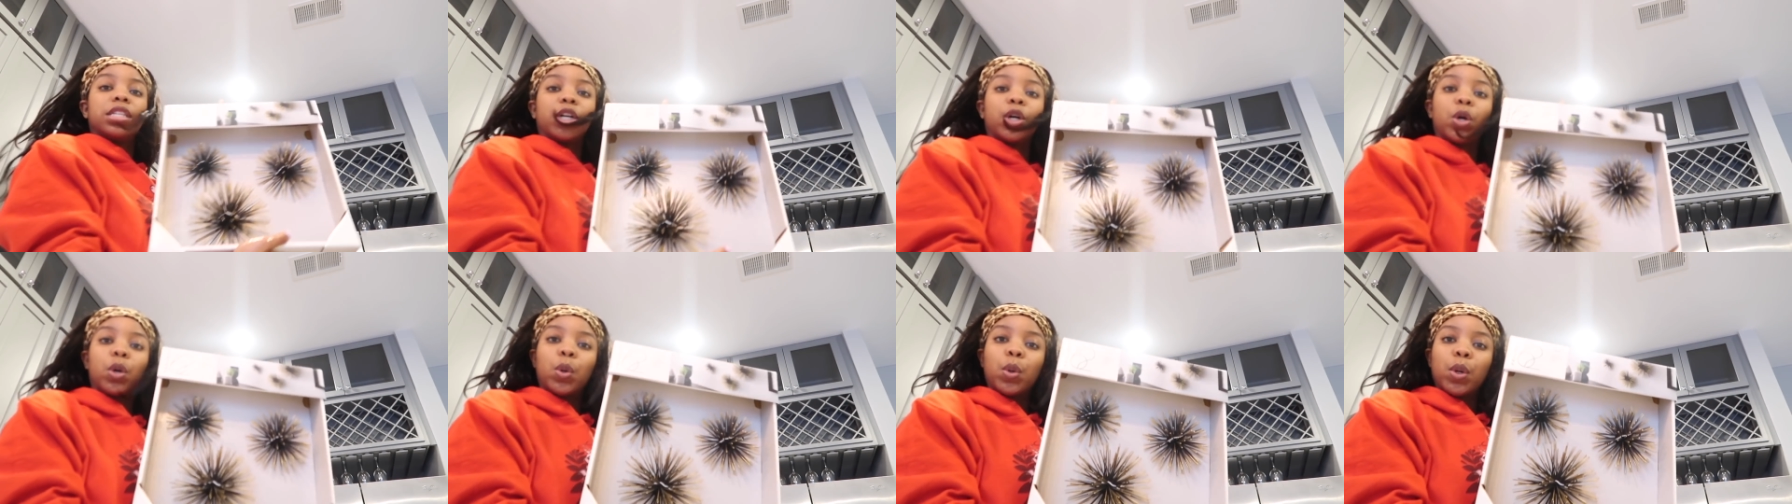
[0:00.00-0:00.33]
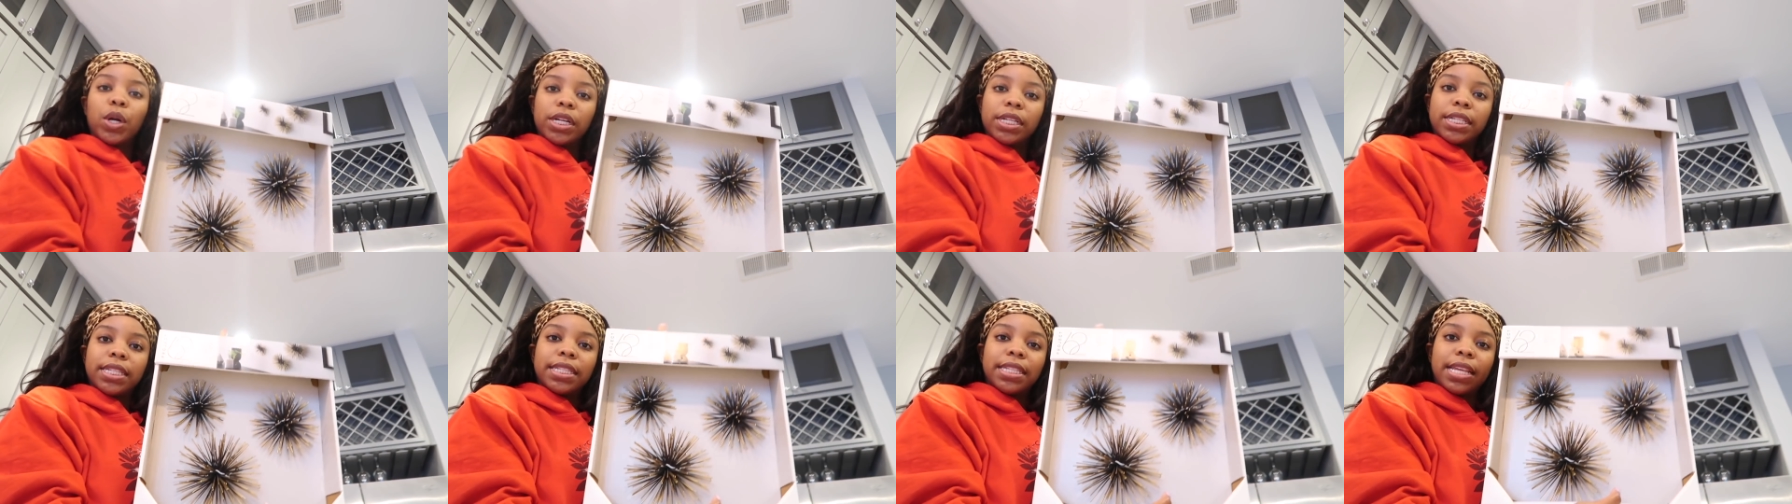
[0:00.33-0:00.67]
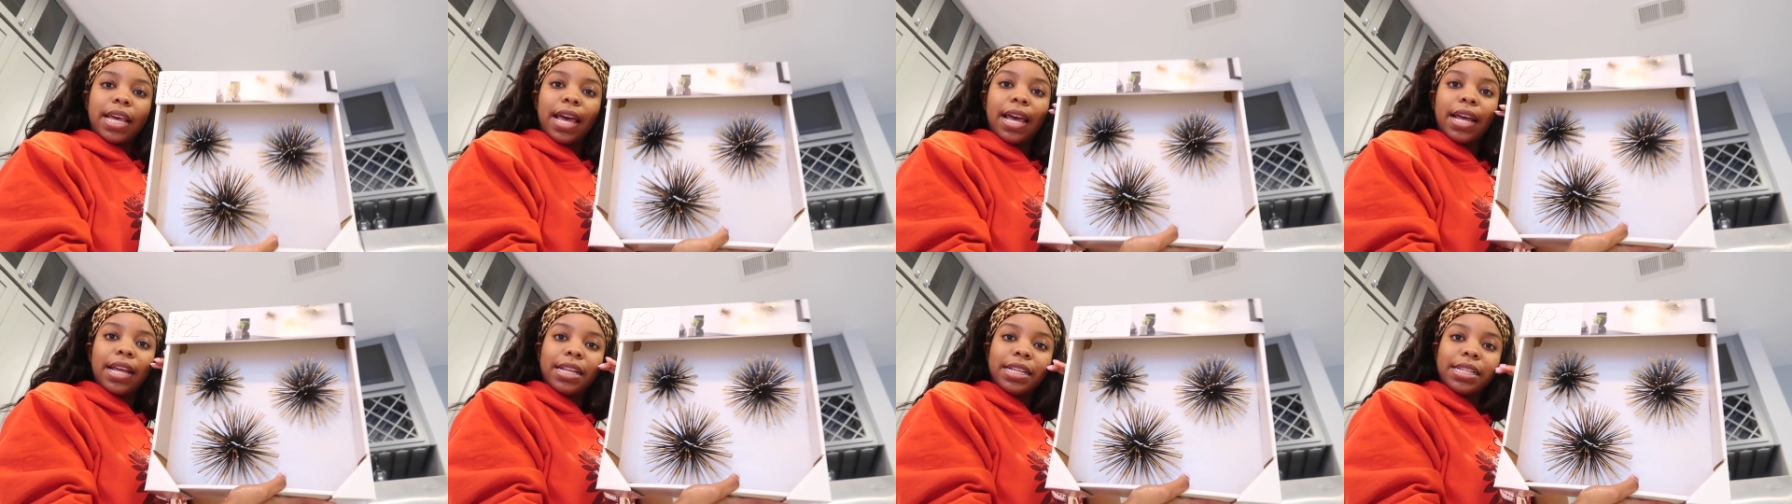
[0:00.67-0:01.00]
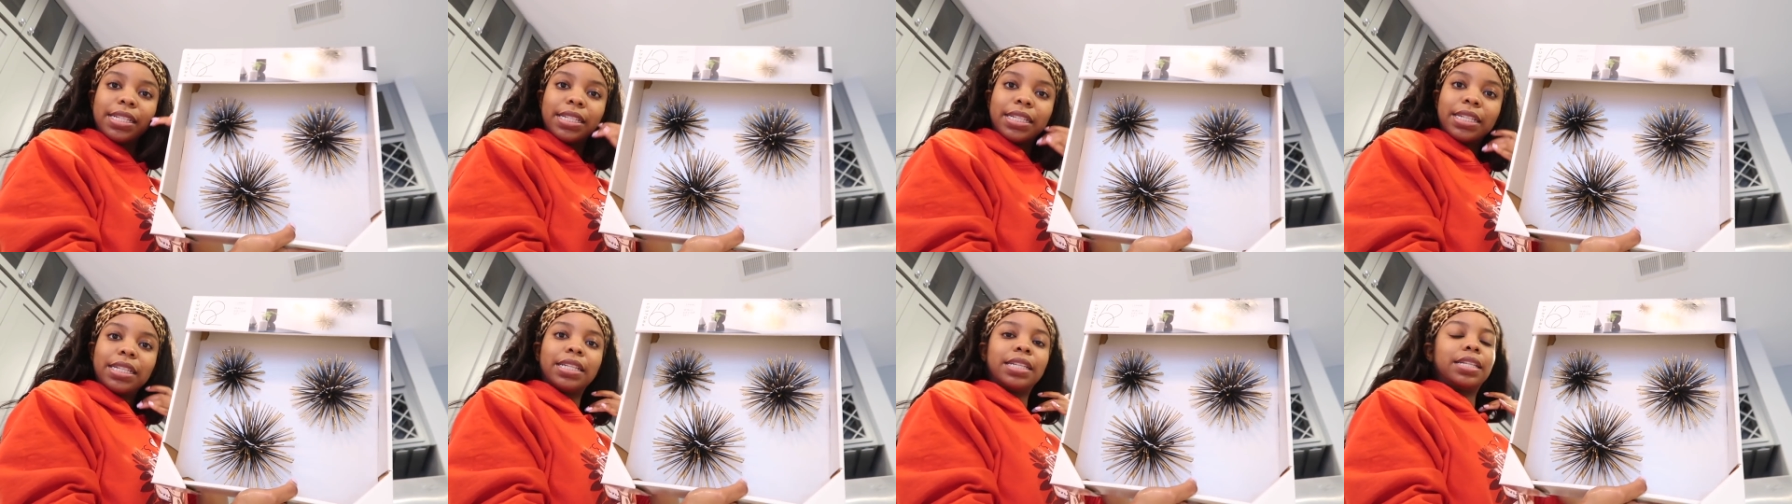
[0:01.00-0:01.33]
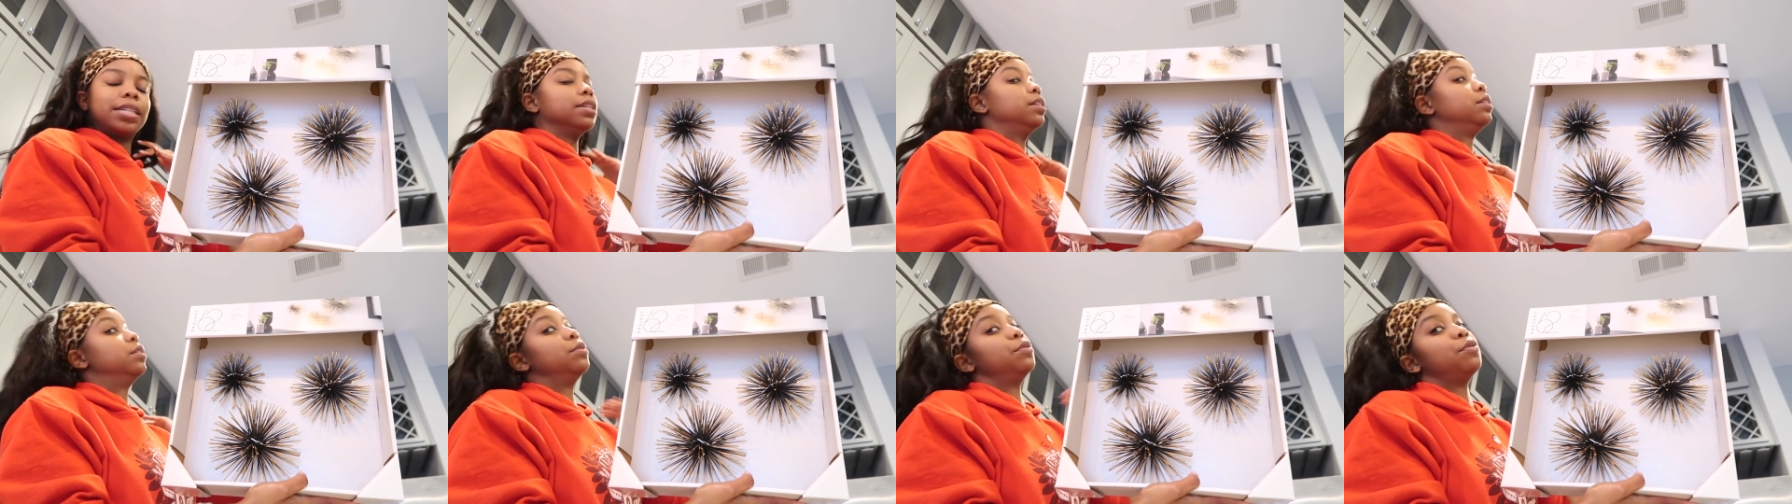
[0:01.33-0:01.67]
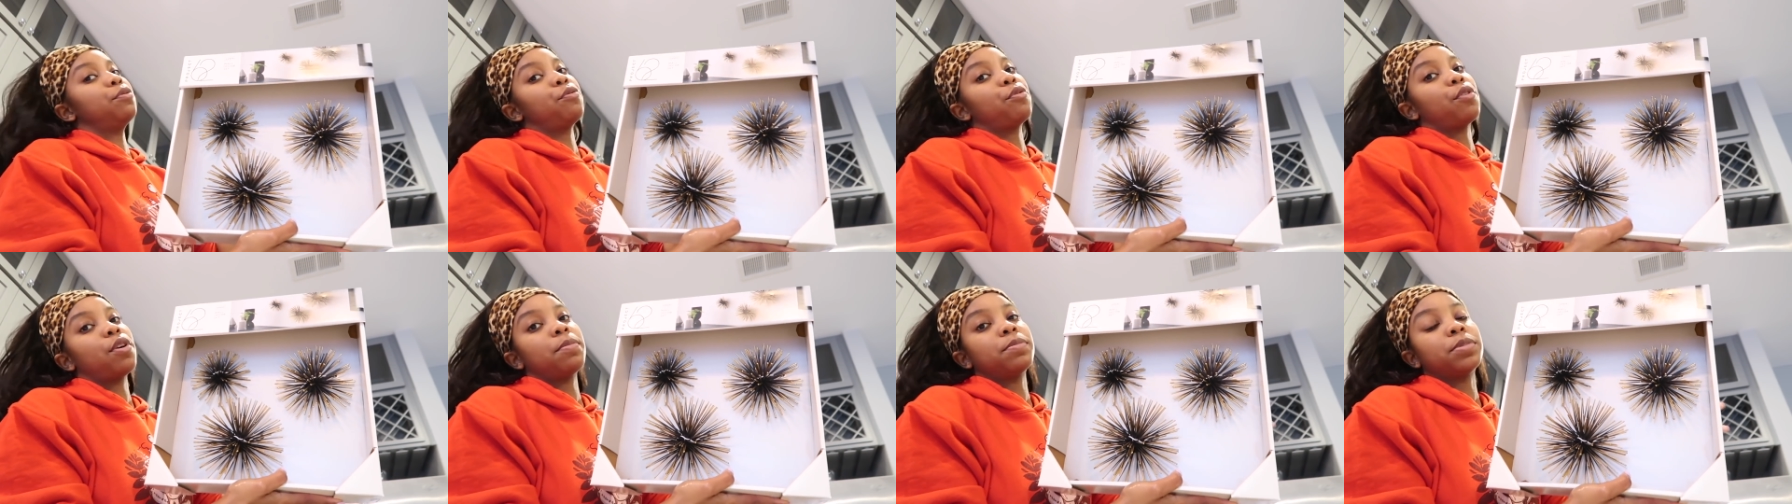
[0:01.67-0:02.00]
decor set
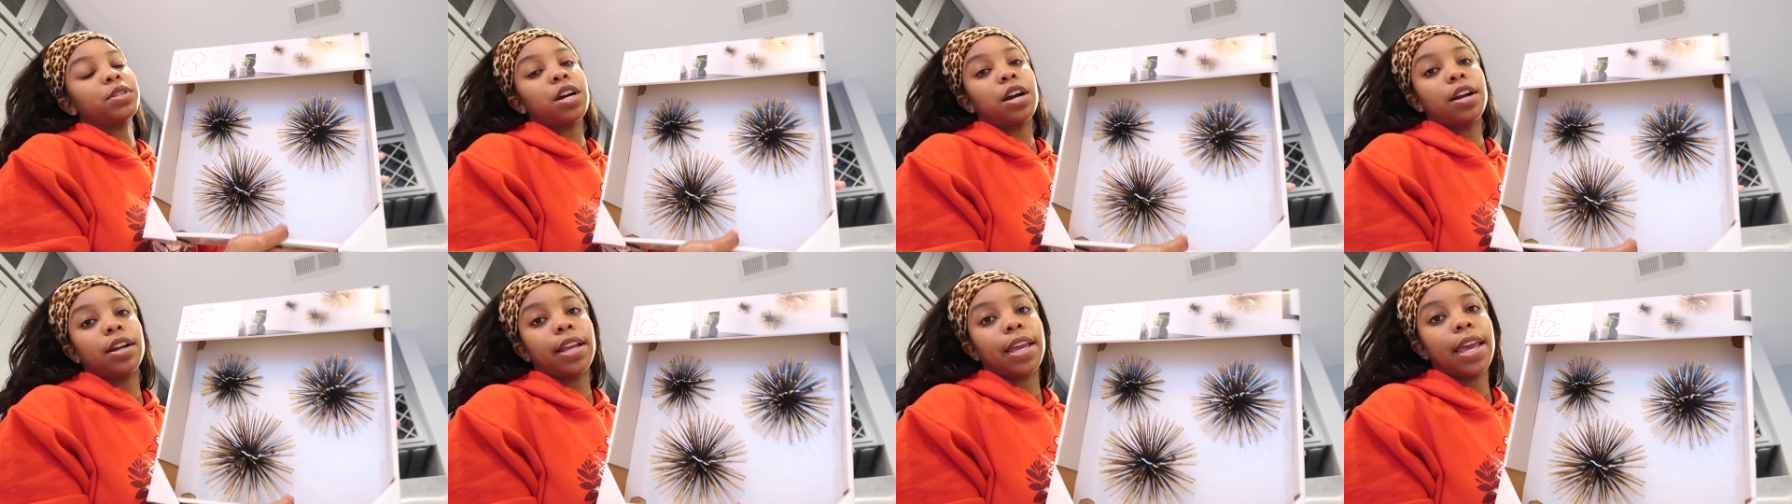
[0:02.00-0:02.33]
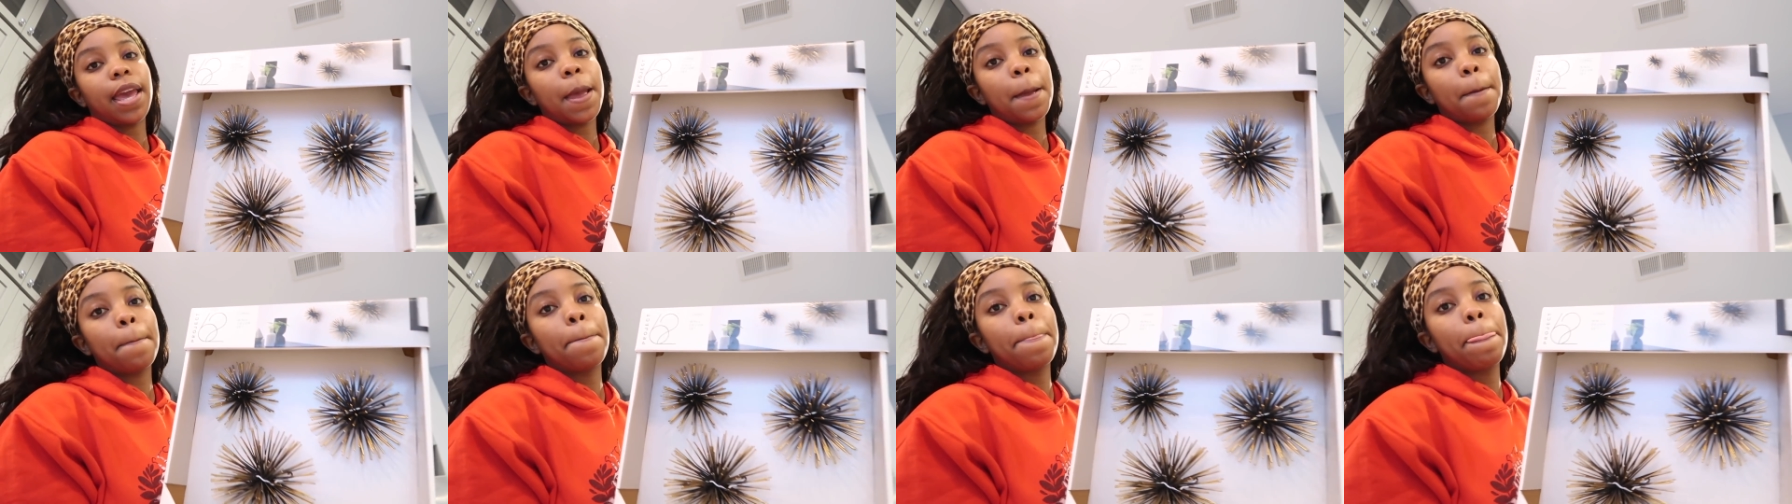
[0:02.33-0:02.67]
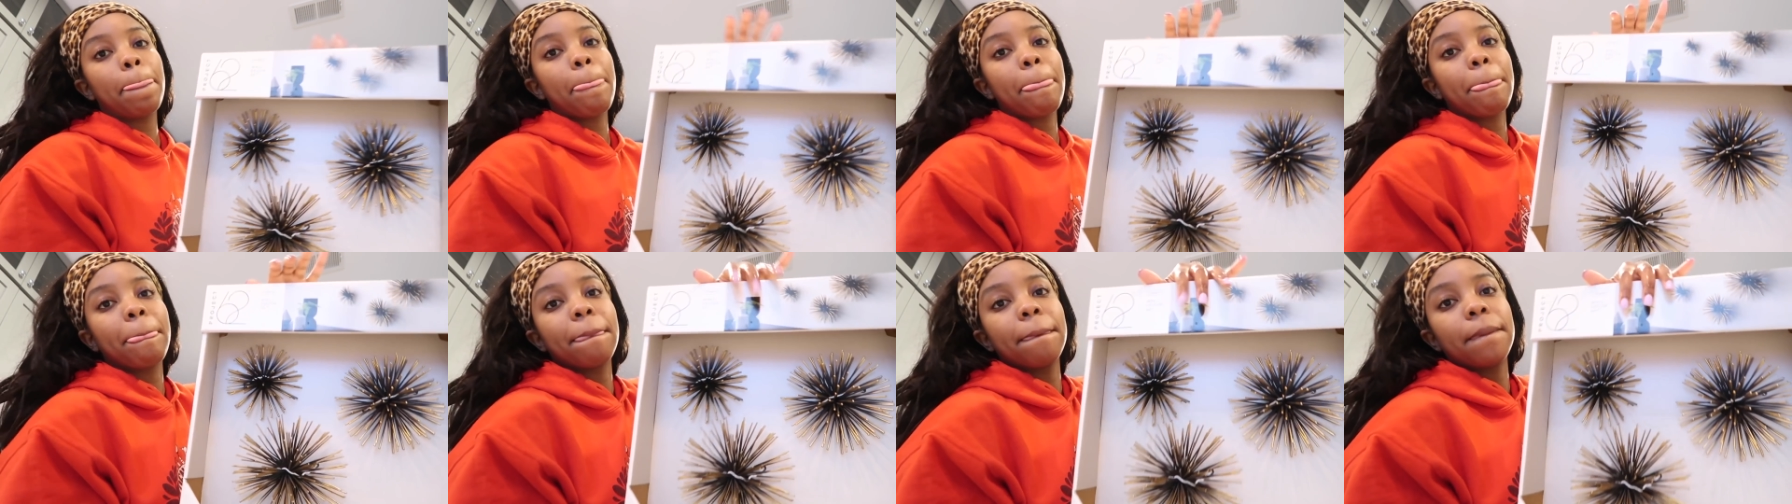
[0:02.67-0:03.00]
from Target.